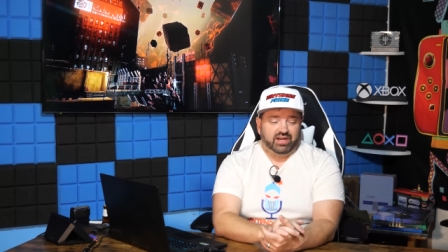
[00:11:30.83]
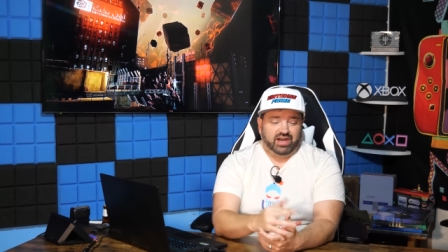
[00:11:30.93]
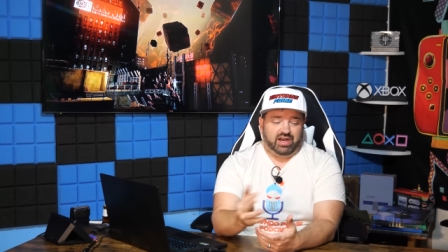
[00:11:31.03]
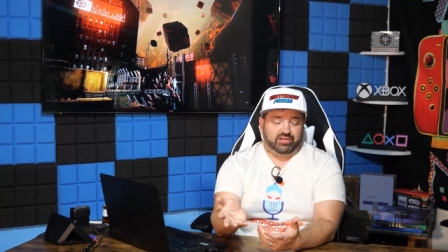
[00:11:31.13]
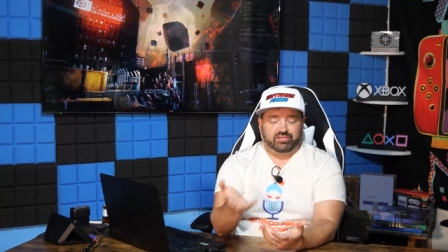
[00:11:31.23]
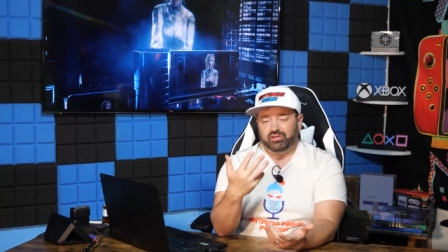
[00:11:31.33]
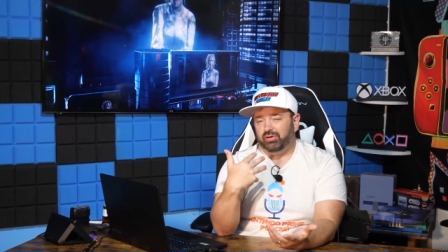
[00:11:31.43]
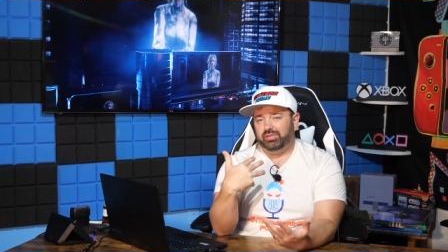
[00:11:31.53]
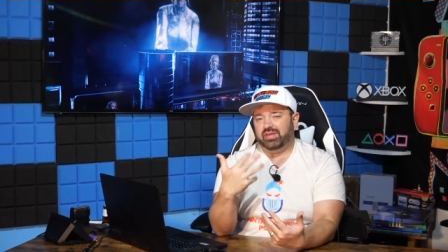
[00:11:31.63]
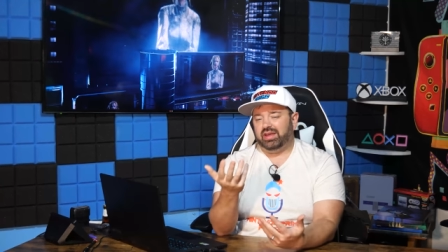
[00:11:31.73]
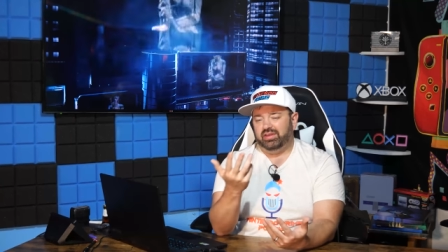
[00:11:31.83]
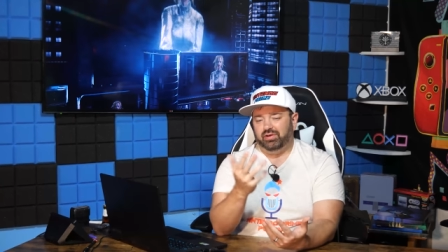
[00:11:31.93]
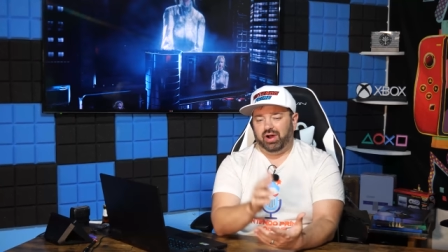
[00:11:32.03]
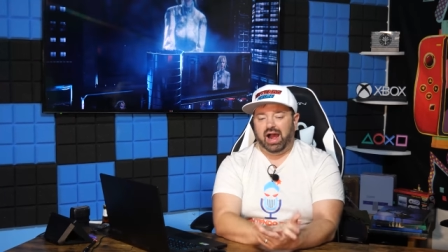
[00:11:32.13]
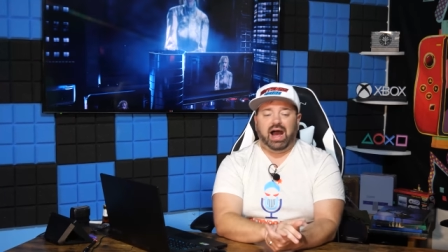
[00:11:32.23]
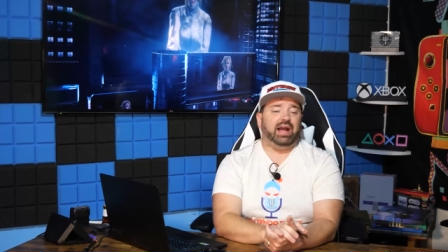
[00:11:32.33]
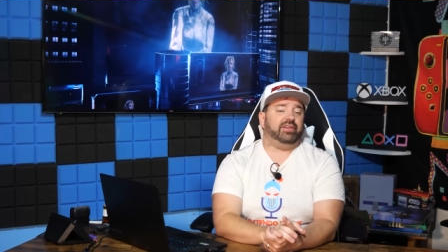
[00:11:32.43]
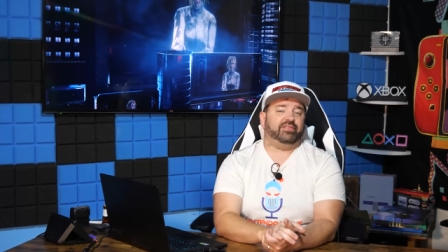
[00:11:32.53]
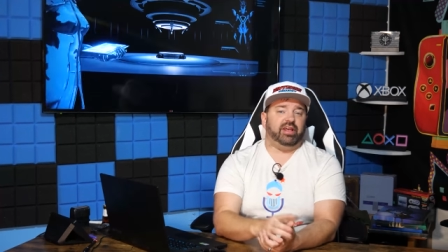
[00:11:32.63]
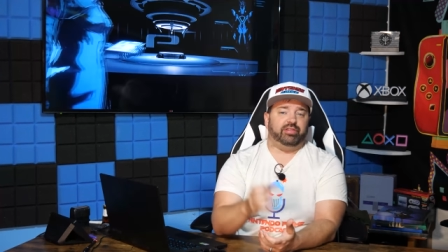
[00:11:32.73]
uh, told me that, you know, I
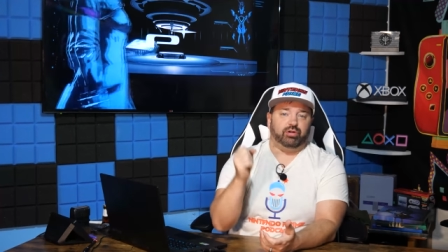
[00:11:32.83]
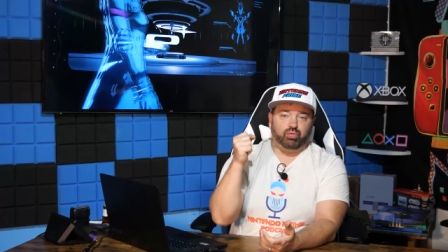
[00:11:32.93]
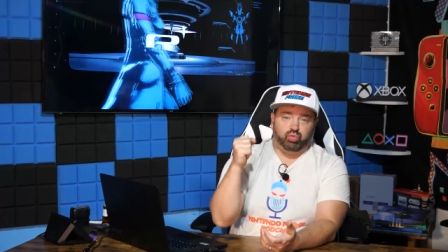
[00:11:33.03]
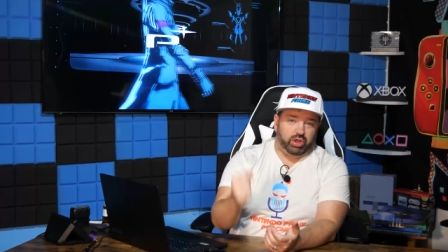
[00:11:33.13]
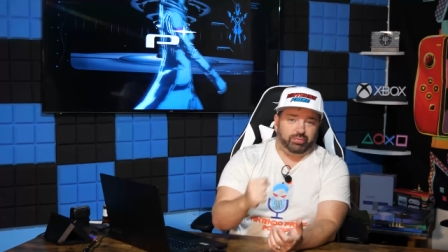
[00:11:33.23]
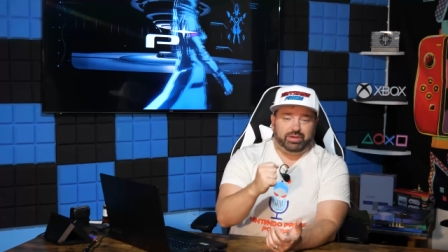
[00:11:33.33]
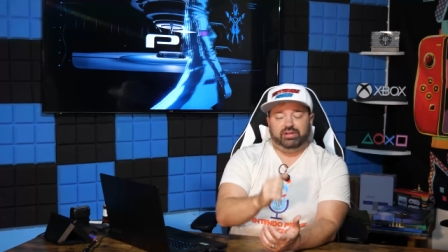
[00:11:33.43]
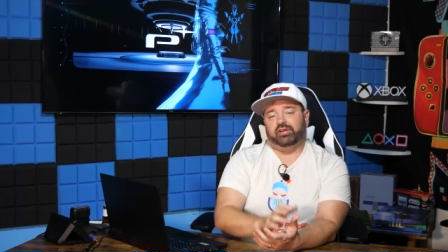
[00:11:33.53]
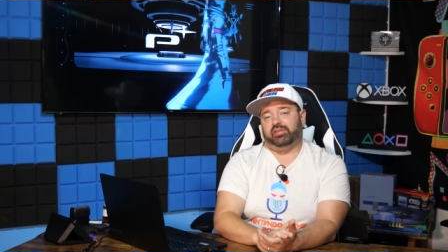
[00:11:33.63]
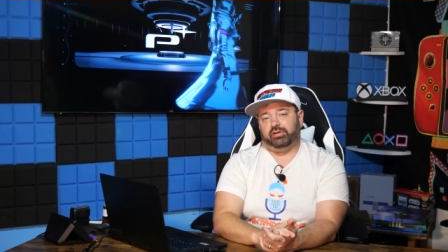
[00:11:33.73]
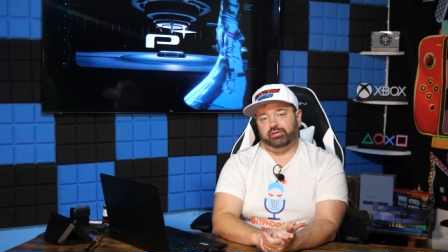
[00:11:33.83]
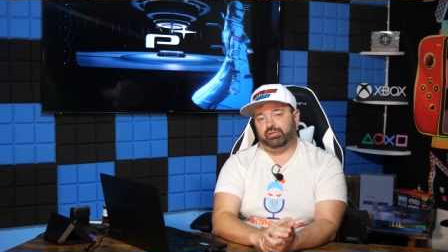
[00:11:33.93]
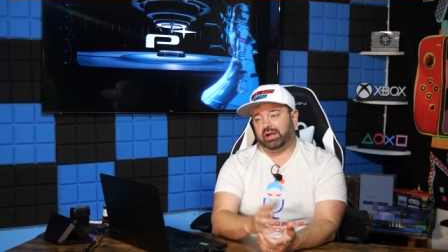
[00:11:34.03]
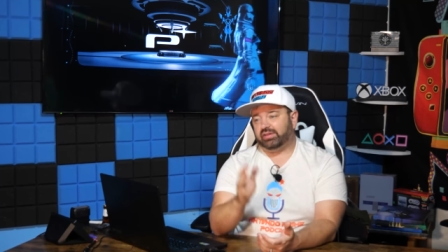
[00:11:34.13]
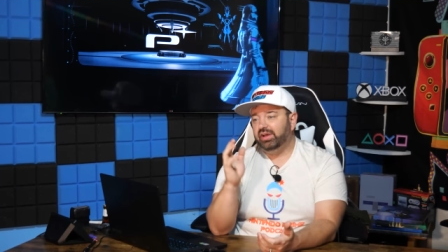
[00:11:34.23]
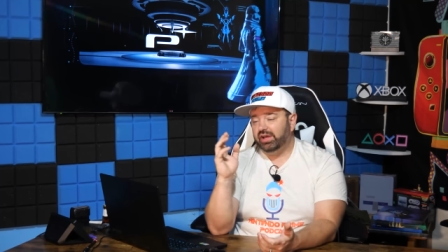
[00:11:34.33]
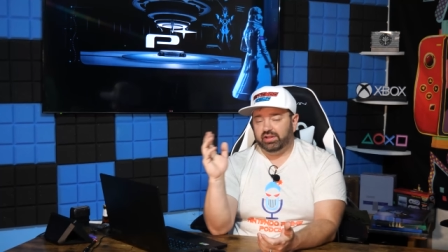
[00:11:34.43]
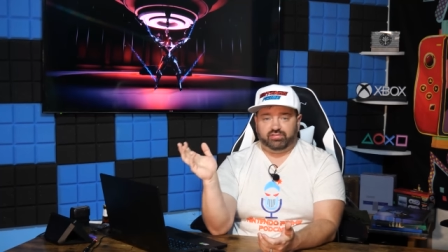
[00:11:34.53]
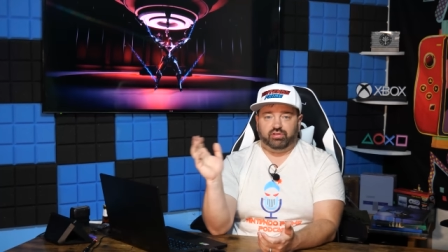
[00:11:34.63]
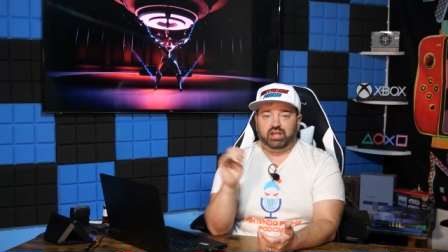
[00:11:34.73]
said there will be a Nintendo Direct,
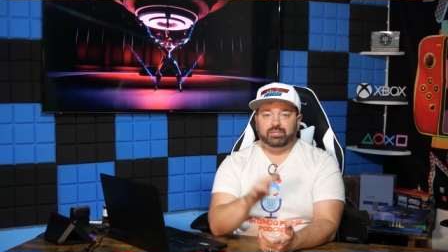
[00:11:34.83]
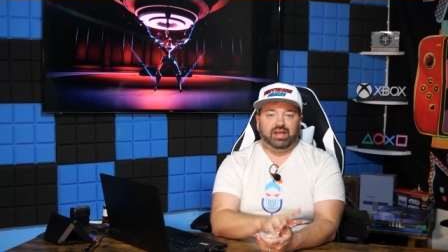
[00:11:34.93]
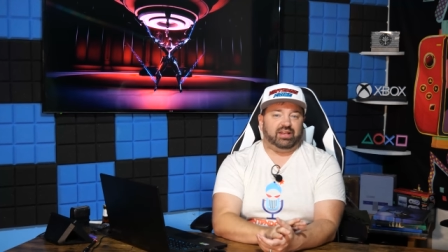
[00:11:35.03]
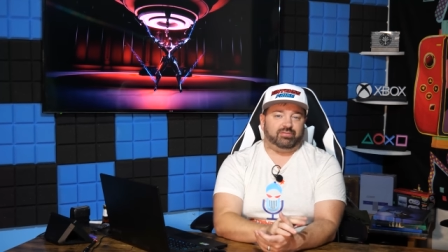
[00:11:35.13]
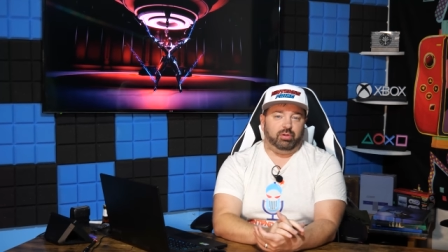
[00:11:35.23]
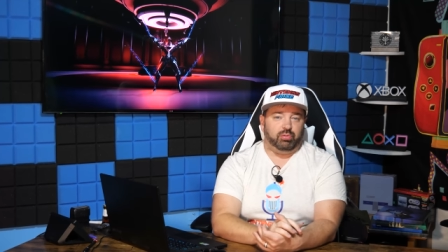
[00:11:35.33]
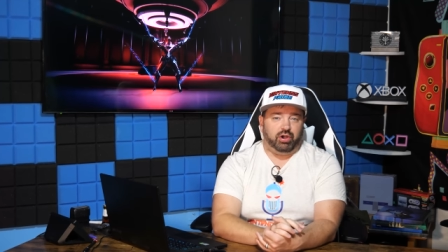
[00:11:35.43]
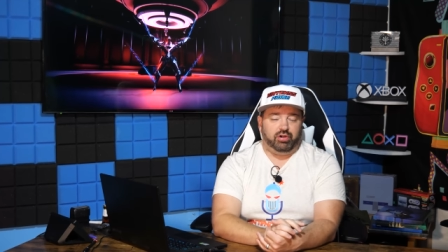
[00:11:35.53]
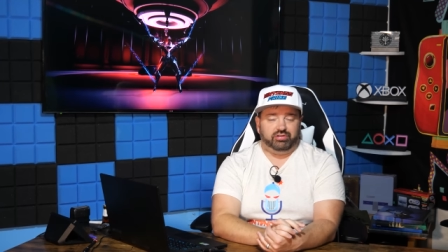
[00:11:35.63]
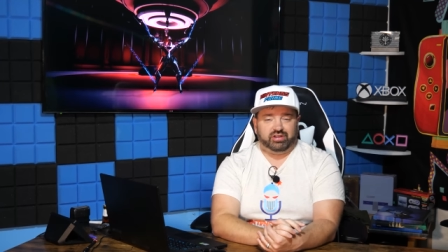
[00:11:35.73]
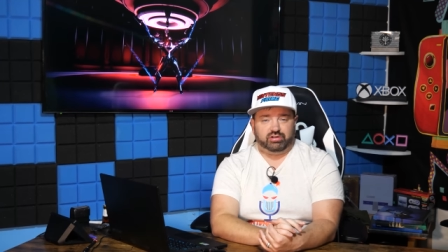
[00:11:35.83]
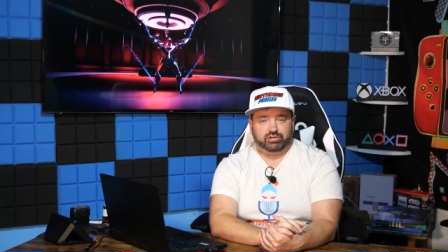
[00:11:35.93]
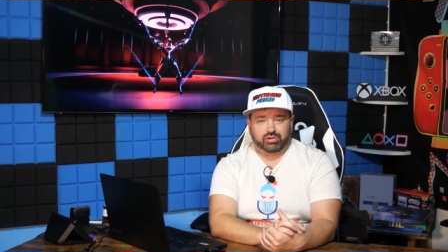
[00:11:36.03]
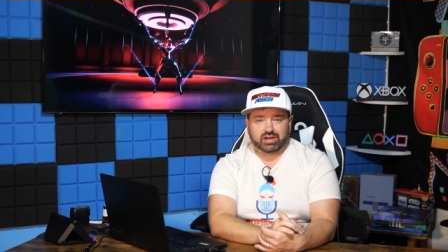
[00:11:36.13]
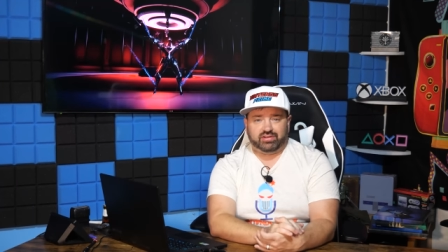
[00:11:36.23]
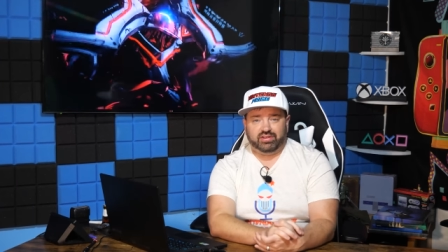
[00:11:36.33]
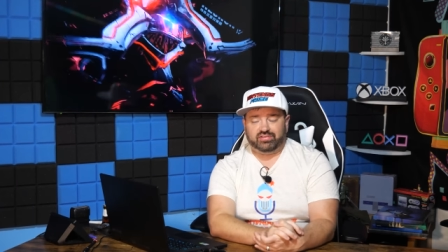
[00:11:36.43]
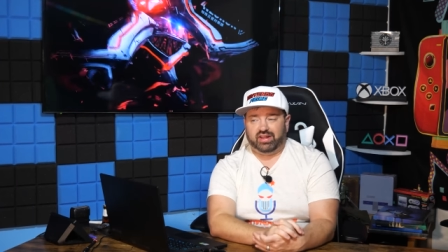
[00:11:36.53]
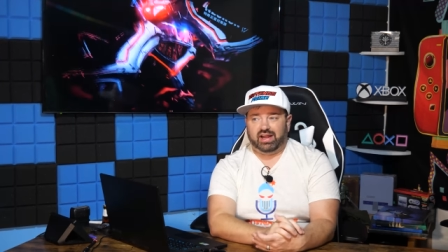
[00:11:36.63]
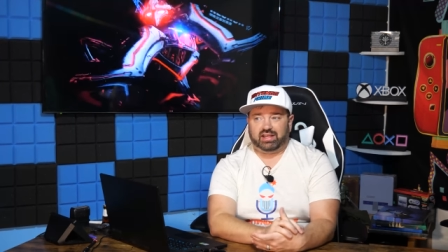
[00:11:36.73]
and so he keeps asking me where a Nintendo Direct
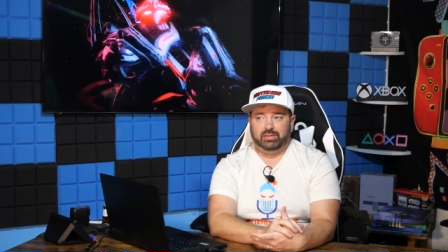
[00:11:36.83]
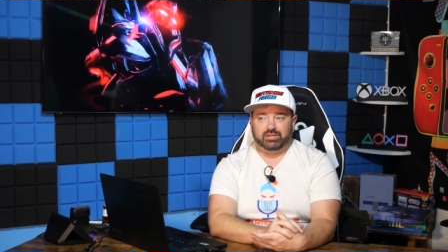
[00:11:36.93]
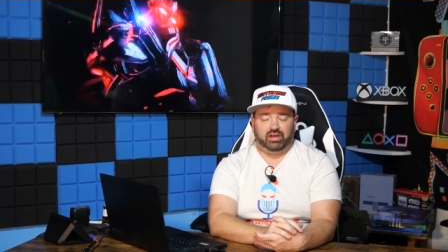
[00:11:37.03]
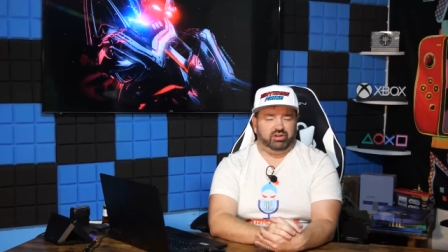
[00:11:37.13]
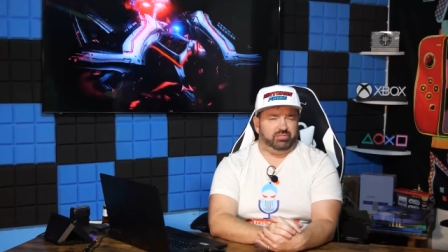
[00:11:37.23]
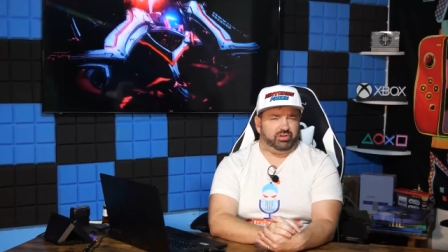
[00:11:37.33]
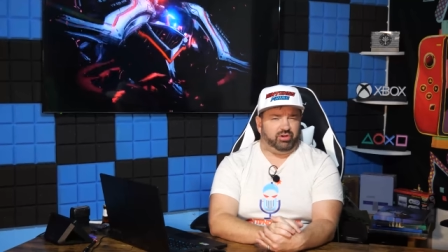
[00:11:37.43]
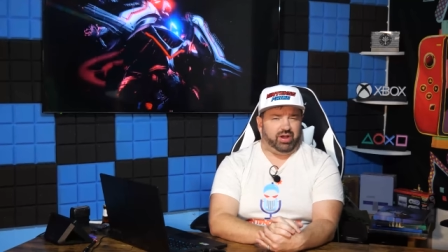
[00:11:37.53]
is, and I keep telling him to go